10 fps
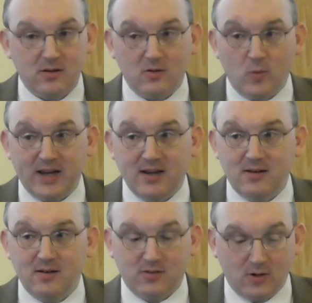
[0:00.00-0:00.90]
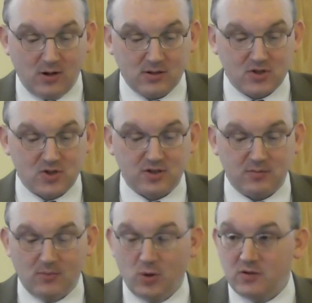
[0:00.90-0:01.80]
the wicked thoughts,
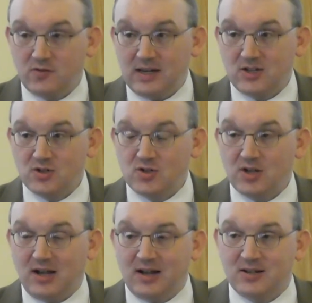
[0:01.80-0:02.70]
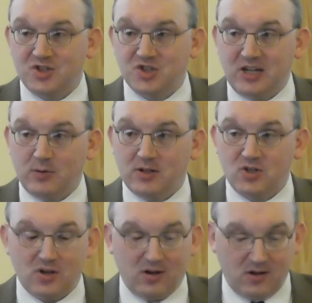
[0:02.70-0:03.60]
motivations, and
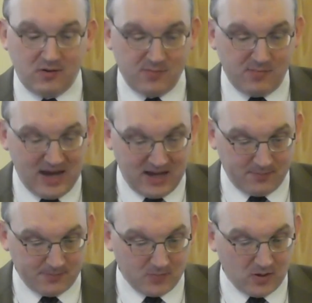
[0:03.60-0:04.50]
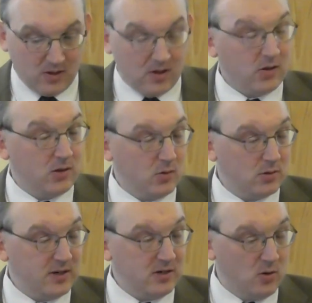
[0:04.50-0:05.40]
secrets of men. There
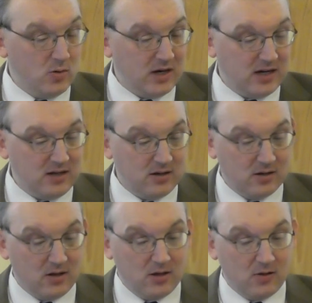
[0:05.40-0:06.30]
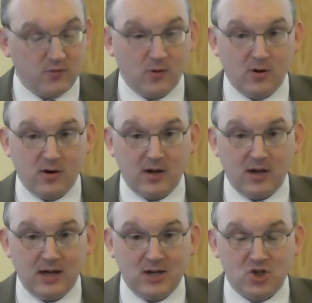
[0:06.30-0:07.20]
will be no need for
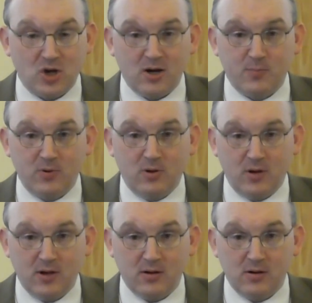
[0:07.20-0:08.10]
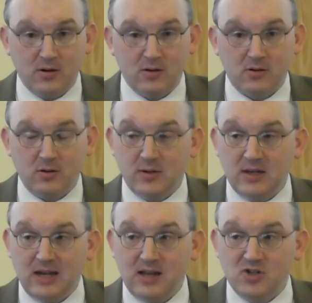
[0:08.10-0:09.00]
a sharp lawyer to
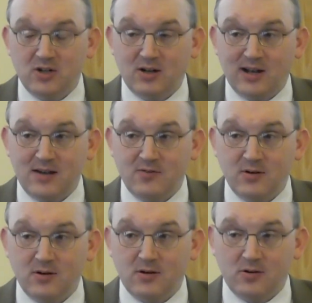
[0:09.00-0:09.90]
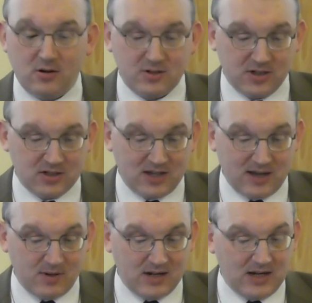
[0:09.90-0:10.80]
engage in clever cross
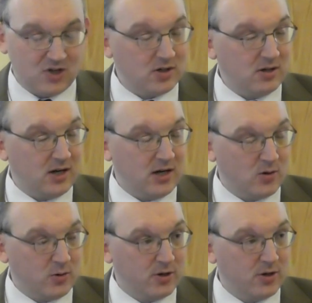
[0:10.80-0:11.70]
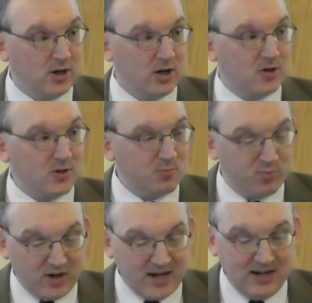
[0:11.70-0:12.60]
examination in order to
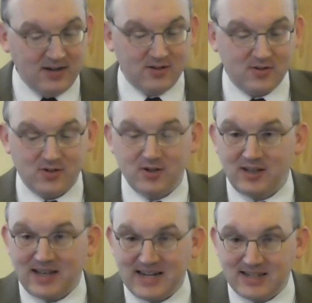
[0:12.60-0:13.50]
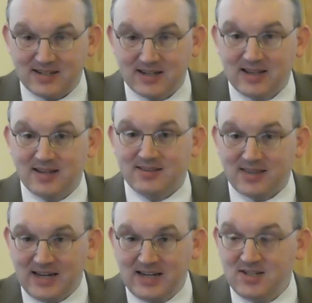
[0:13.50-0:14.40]
bring to light
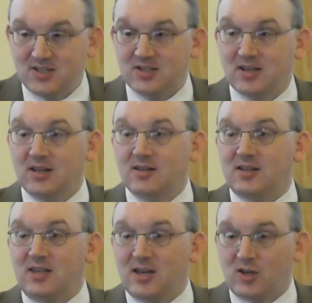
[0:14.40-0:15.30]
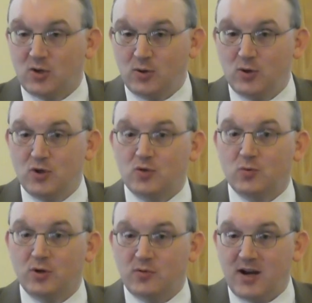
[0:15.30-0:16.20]
things that the accused
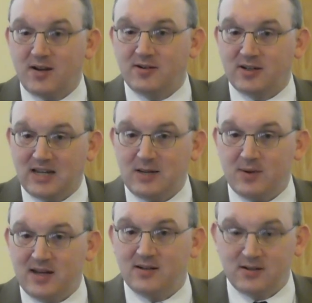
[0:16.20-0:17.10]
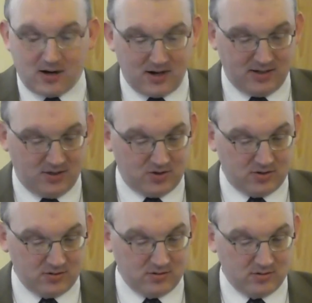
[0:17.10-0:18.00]
would rather keep in the darkness.
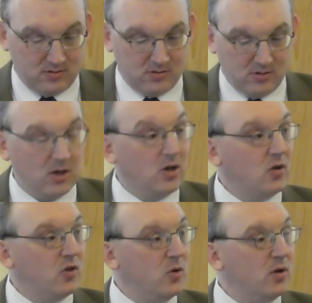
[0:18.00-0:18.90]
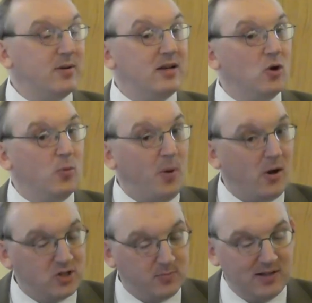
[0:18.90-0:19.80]
There will be no
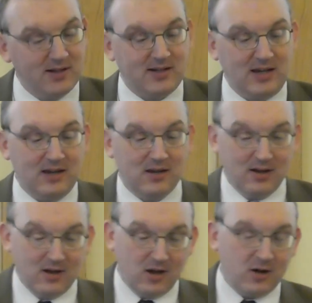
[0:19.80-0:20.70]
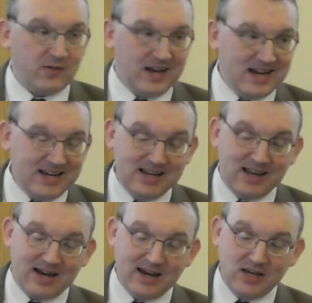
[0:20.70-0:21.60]
possibility of any
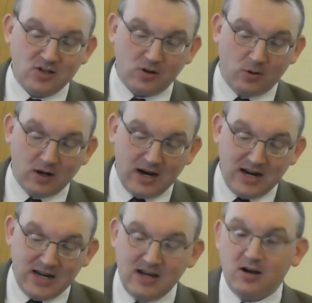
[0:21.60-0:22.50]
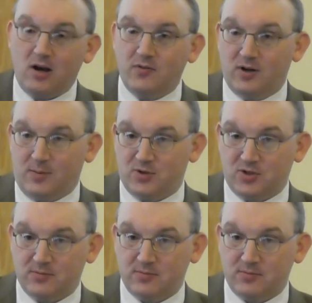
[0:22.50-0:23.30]
lies or any cover ups